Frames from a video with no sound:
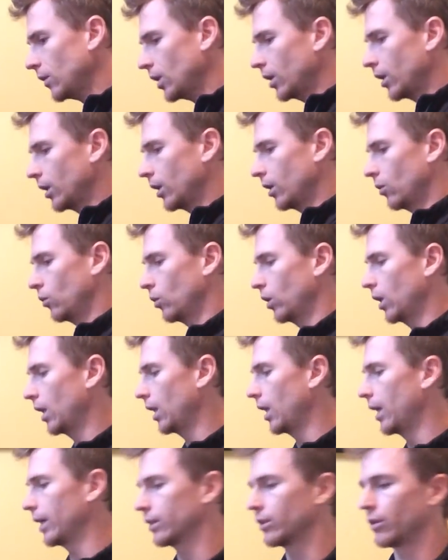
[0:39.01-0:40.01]
And what I
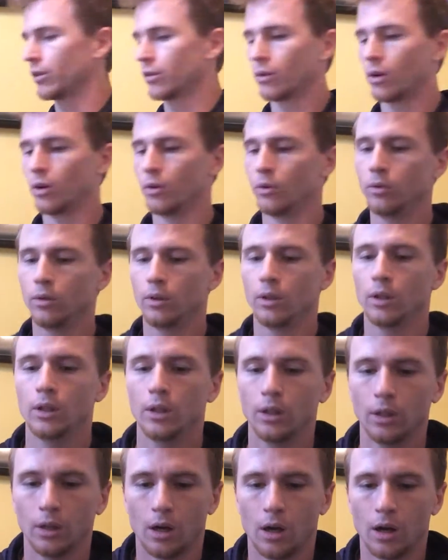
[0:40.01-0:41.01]
like to throw
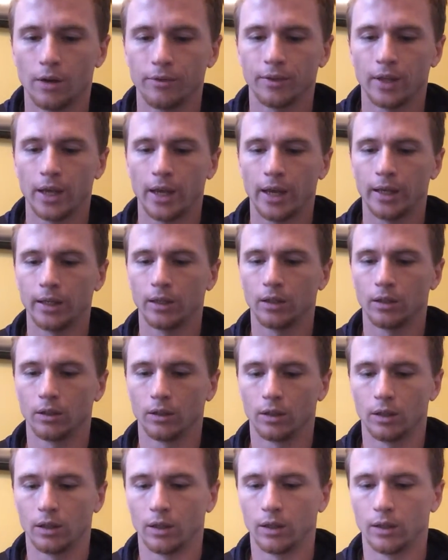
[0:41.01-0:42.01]
off that,
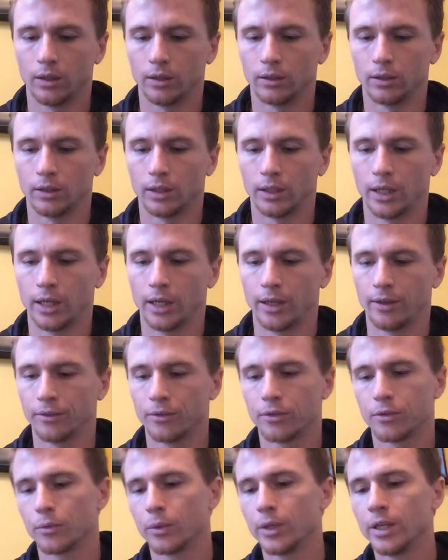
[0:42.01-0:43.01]
I
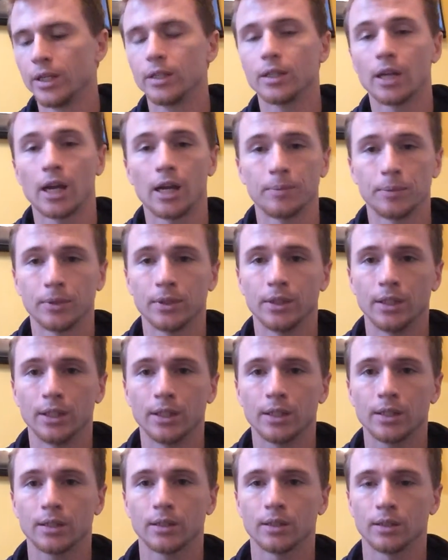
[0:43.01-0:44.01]
have three type of
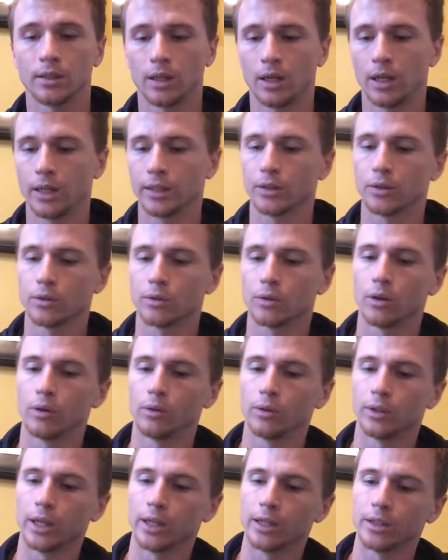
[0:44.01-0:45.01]
discs that I like to
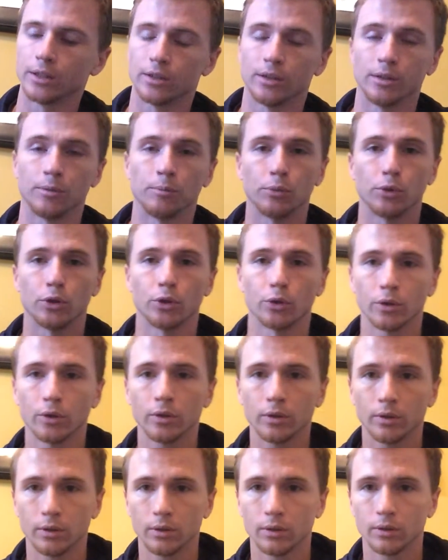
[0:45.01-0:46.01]
throw, and that is the
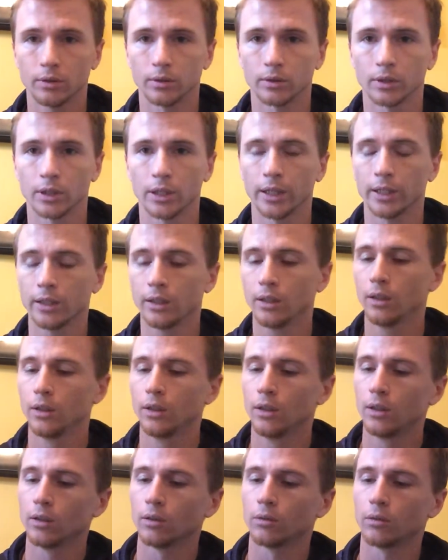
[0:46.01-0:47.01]
Pure. Okay,
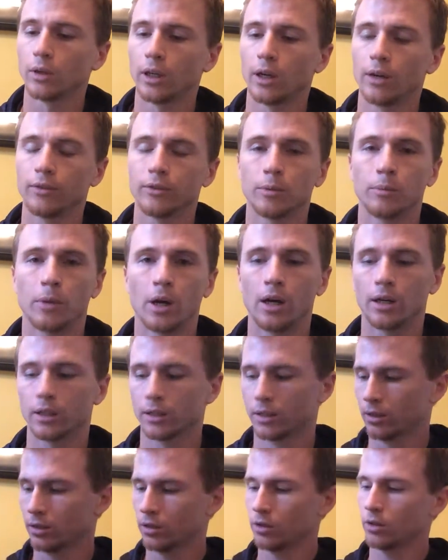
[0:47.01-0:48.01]
right off the
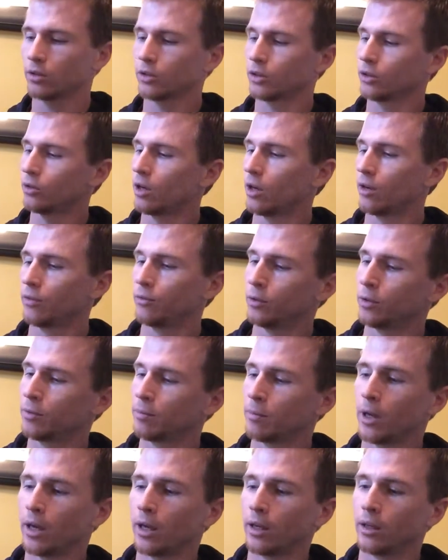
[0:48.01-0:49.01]
box, I'll start you off
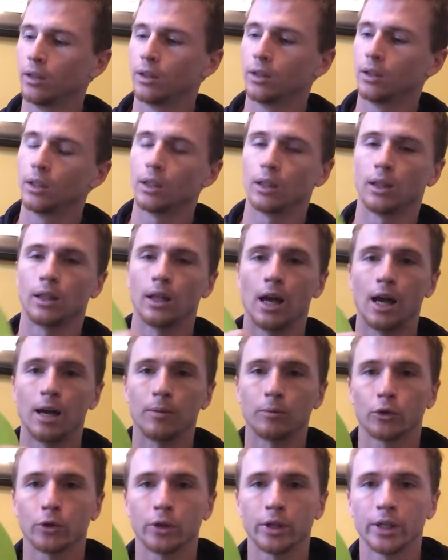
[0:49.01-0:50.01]
with my
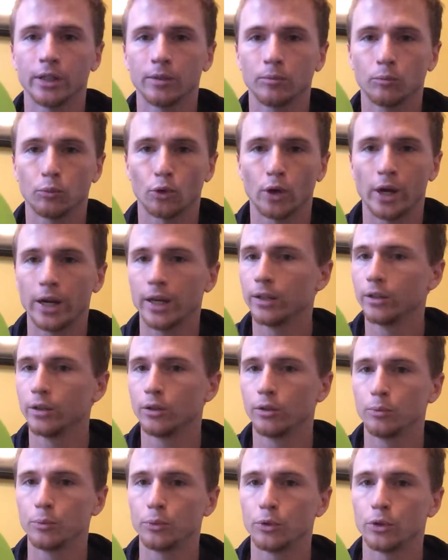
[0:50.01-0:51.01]
lime green, brand
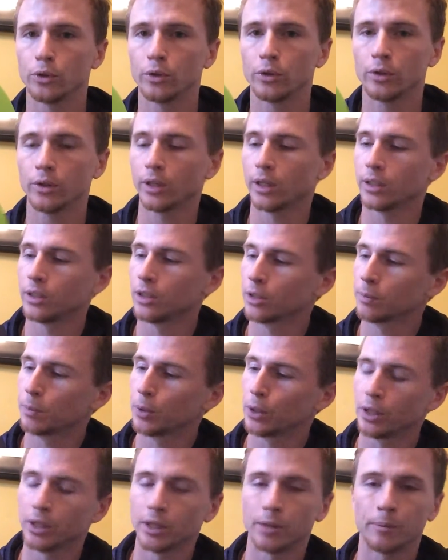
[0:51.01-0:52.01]
new Pure. I just
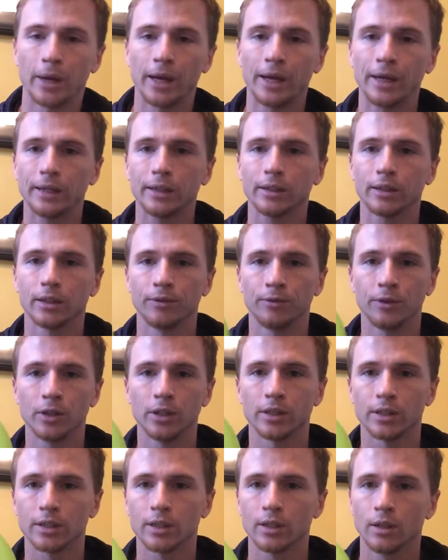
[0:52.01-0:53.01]
put it in the bag. If
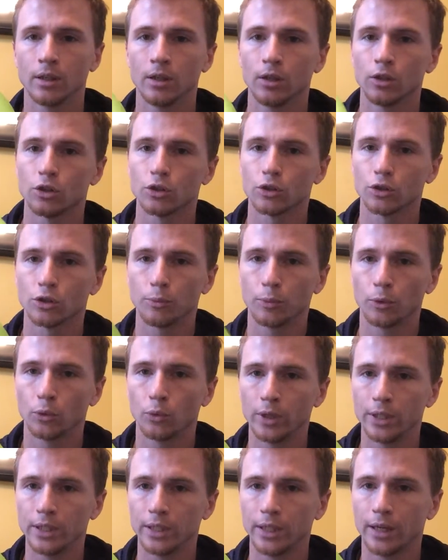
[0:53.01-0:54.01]
it is super
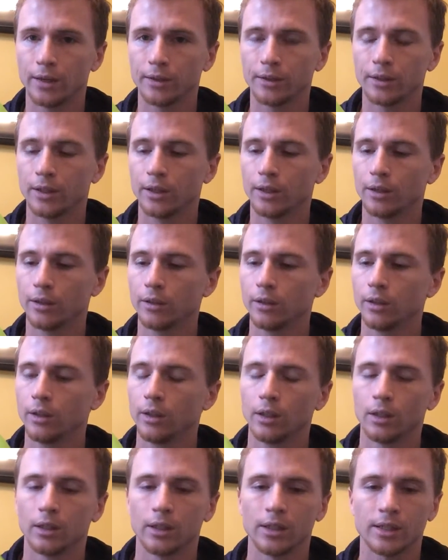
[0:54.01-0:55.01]
windy out there,
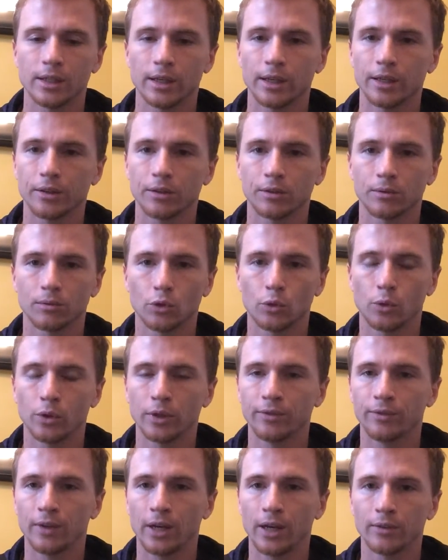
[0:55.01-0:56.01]
let's say
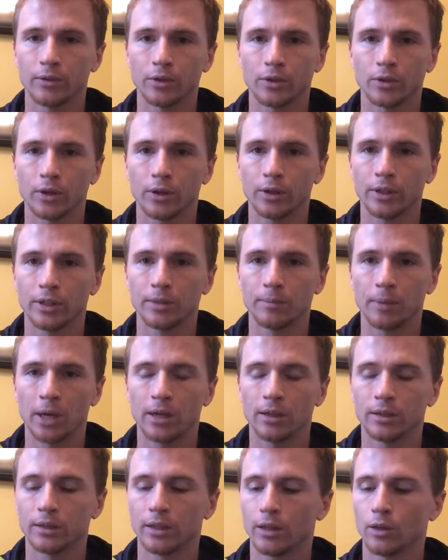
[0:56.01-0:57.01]
25 to 30
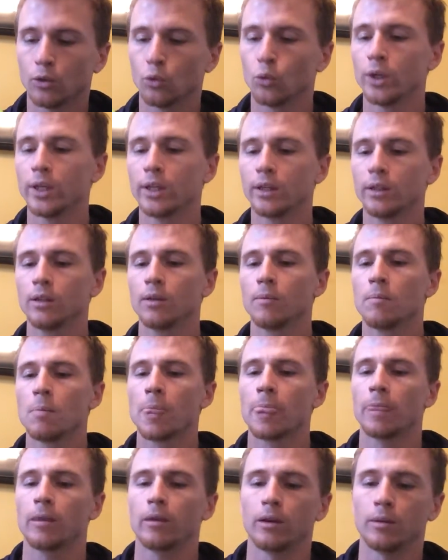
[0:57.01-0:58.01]
mile an hour wind,
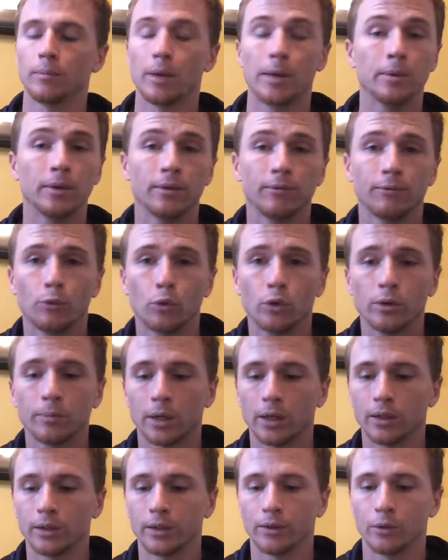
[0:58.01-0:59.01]
maybe even 40
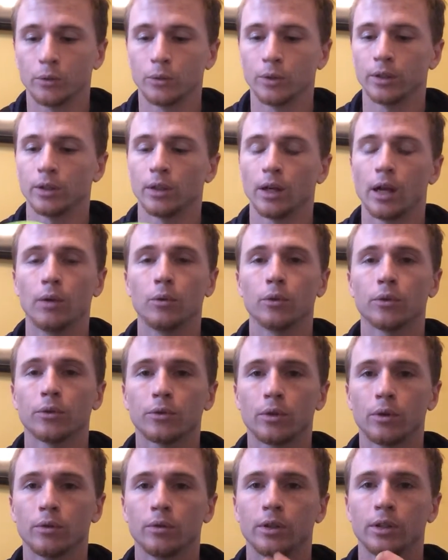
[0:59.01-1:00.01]
mile an hour wind, I will
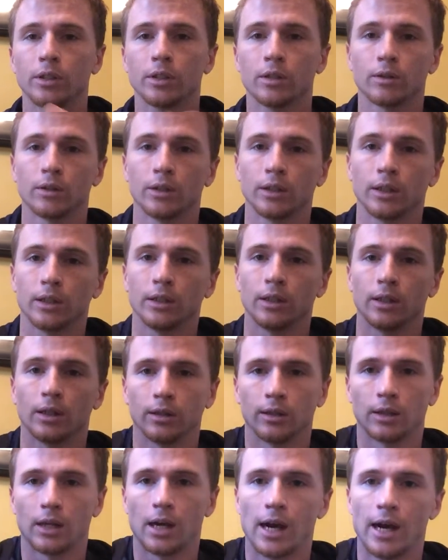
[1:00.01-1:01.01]
throw this on a
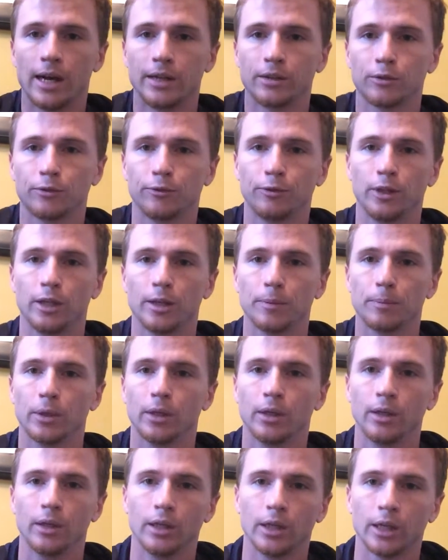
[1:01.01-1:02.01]
hyzer flip,
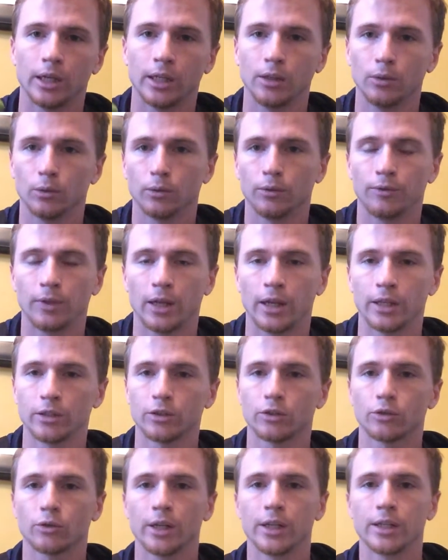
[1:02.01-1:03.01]
and it will fly
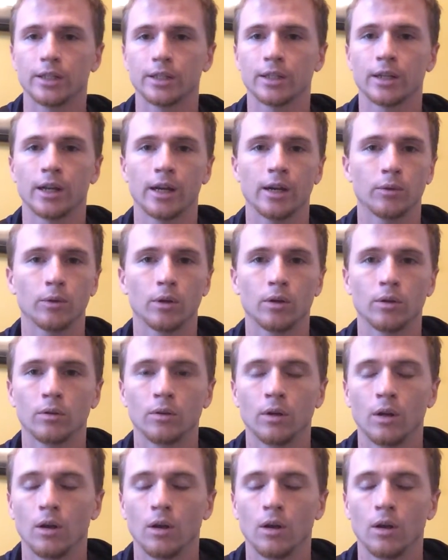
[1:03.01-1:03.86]
straight as an arrow